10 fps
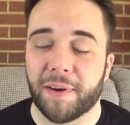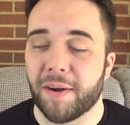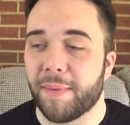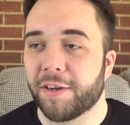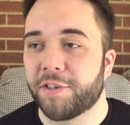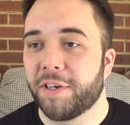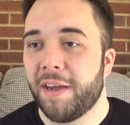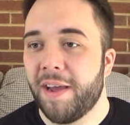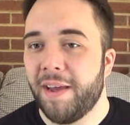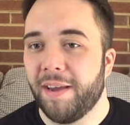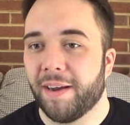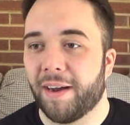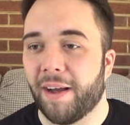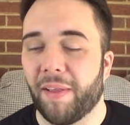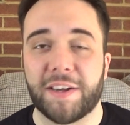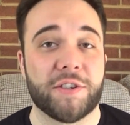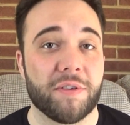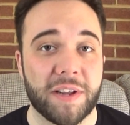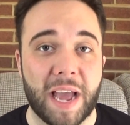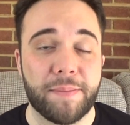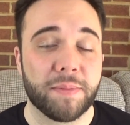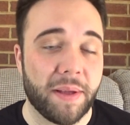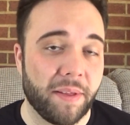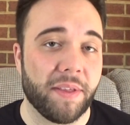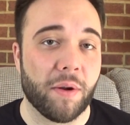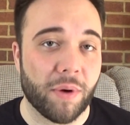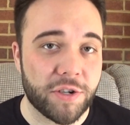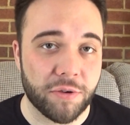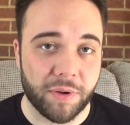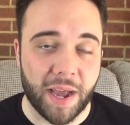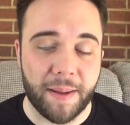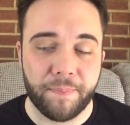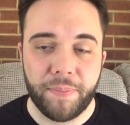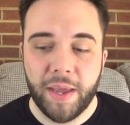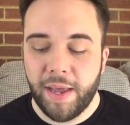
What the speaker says: very much. I like certain games, mainly the original game,